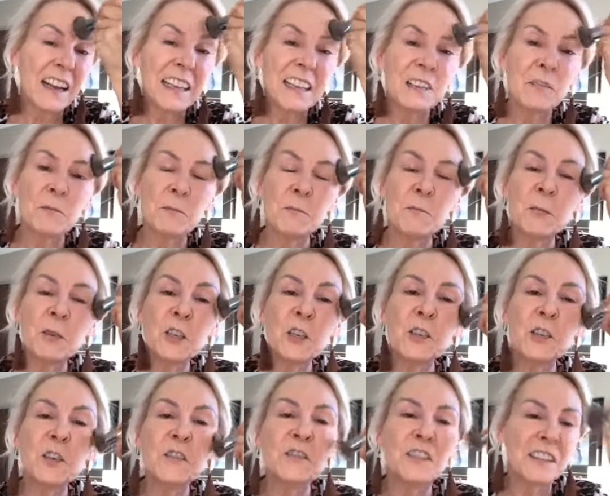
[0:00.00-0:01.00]
it's
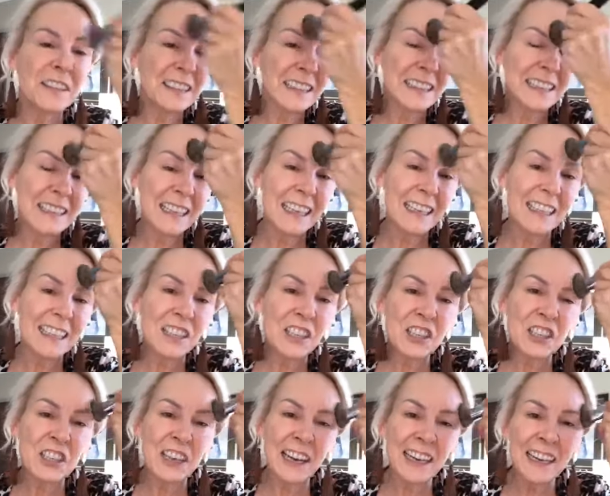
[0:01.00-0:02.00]
beautiful. The sun
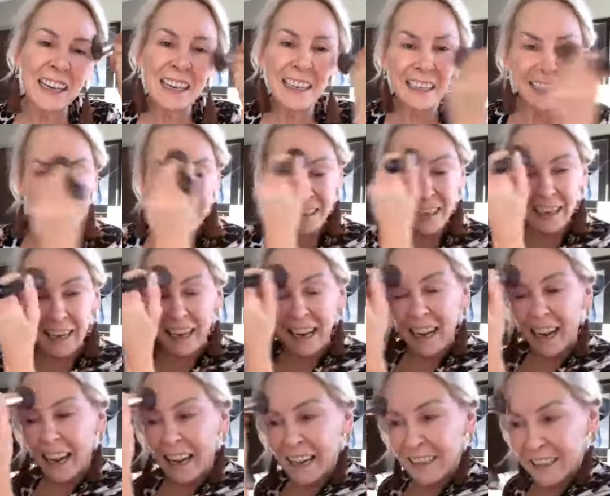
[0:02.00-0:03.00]
is shining in,
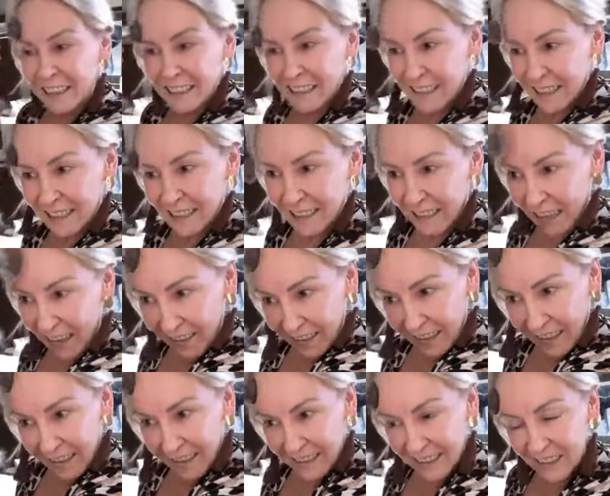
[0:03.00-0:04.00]
and and
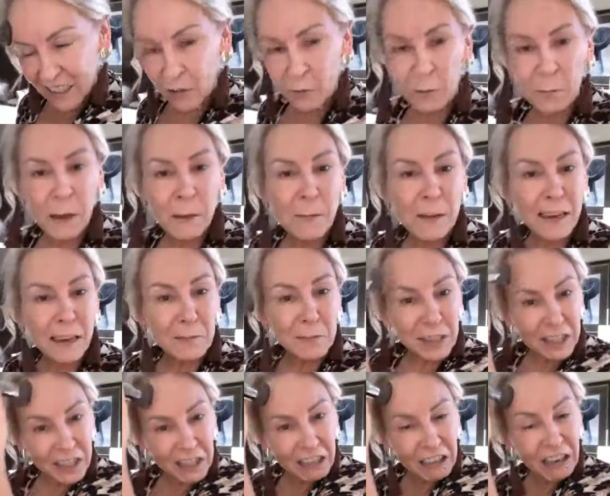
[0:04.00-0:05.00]
then I just thought, well, maybe I'm
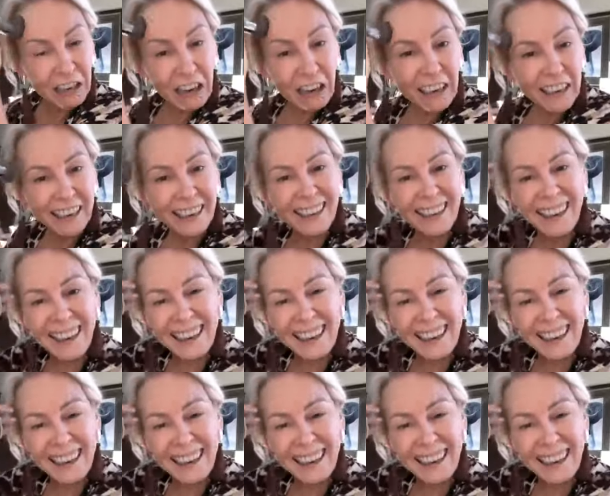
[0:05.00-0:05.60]
going to cook.